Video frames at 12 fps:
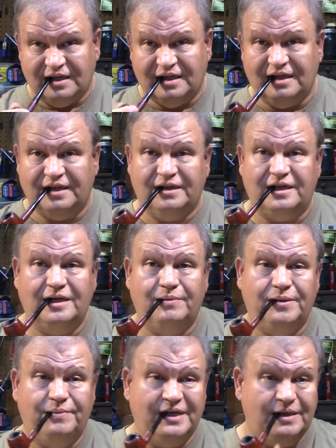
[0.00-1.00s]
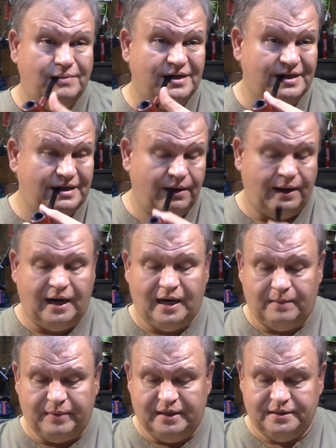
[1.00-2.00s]
It seemed to be made by a
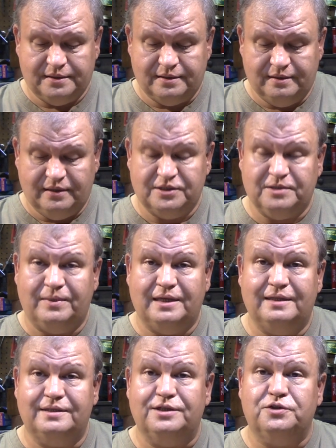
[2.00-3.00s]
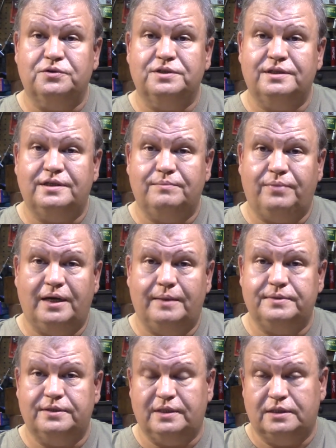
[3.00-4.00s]
hobbyist, you know, somebody that's interested in
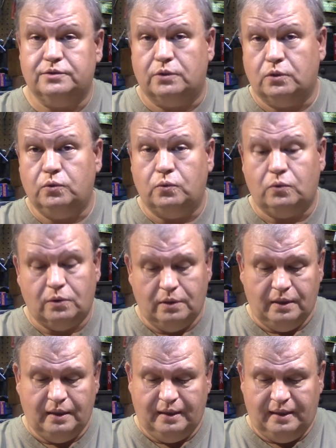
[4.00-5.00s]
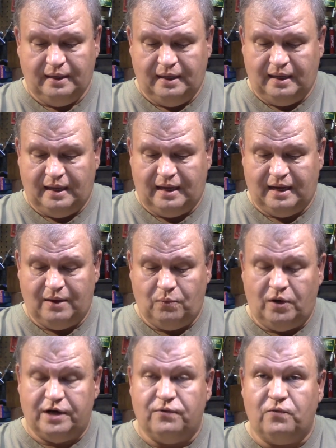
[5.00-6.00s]
pipes and thinks they're cool and
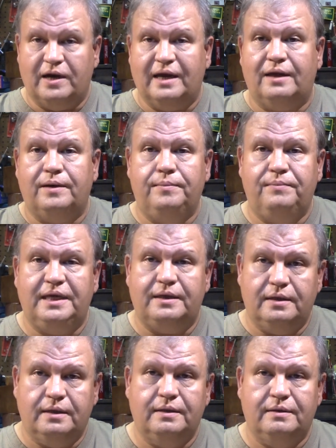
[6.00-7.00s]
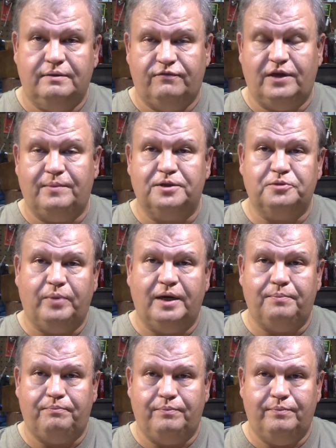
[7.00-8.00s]
wanted to run out and meet famous
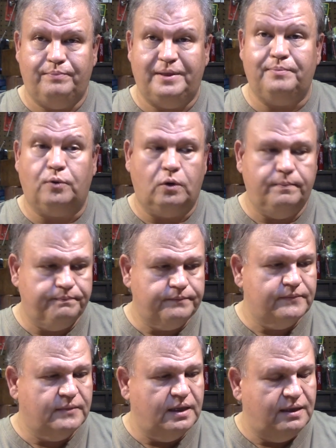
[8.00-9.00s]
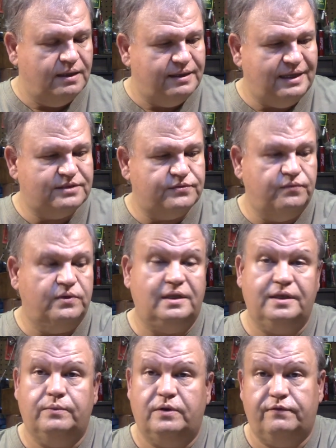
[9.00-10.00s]
pipe people. That's
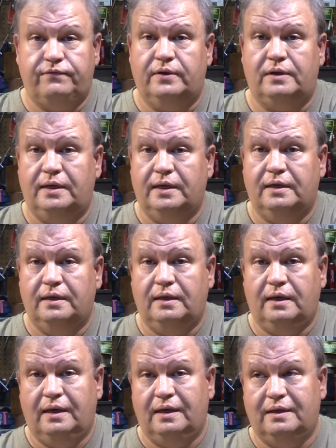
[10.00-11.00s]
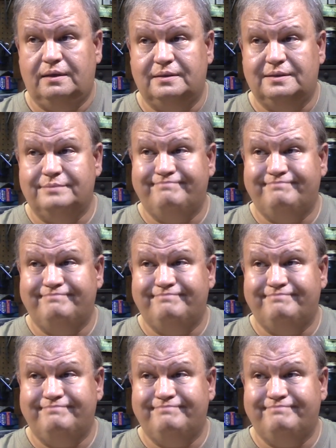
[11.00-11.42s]
really what it felt like. And